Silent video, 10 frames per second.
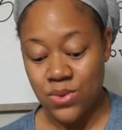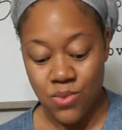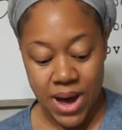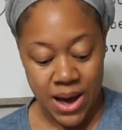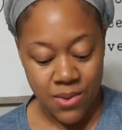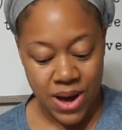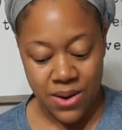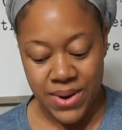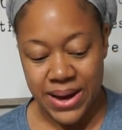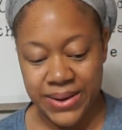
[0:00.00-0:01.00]
Wow,
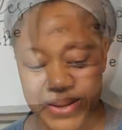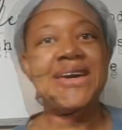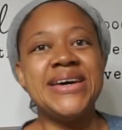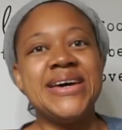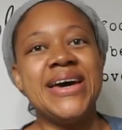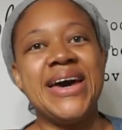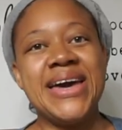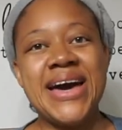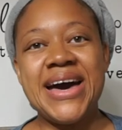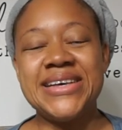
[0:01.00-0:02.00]
wow, wow. Hey
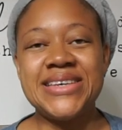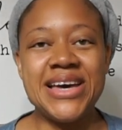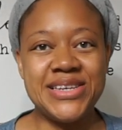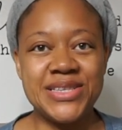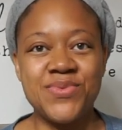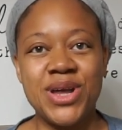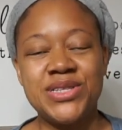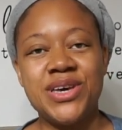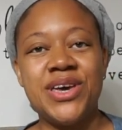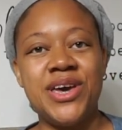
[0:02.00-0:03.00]
guys, I just wanted
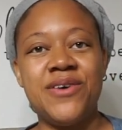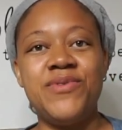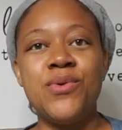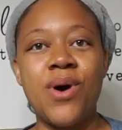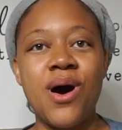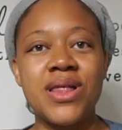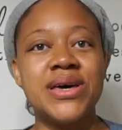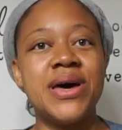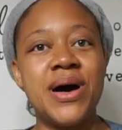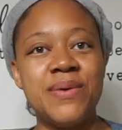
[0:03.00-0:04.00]
to give you all
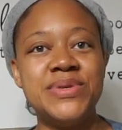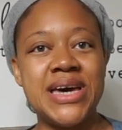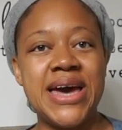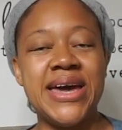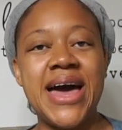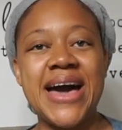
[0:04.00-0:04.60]
an update.